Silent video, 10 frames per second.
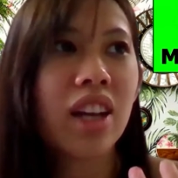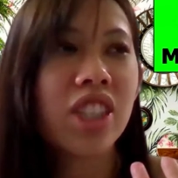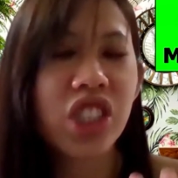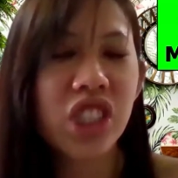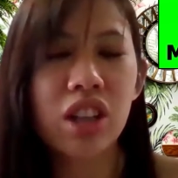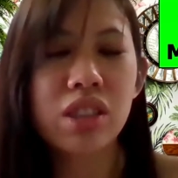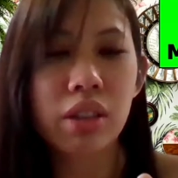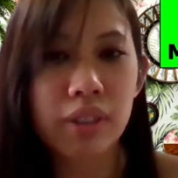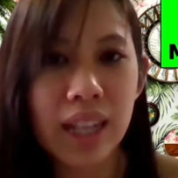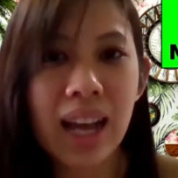shards
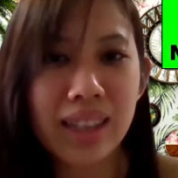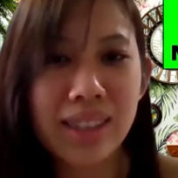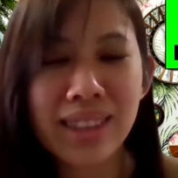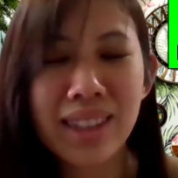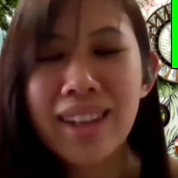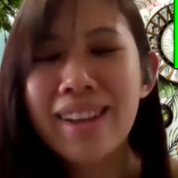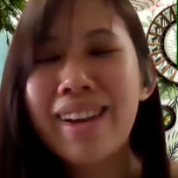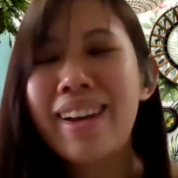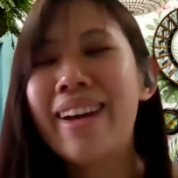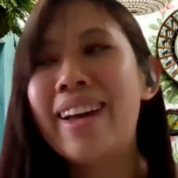of glass.
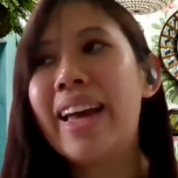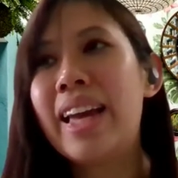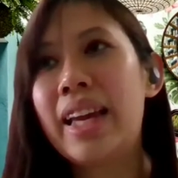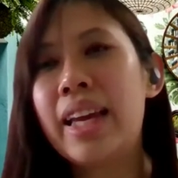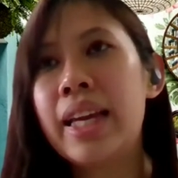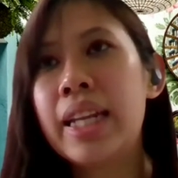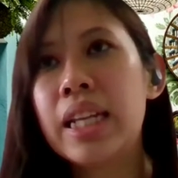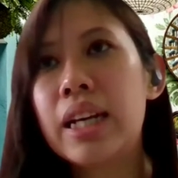And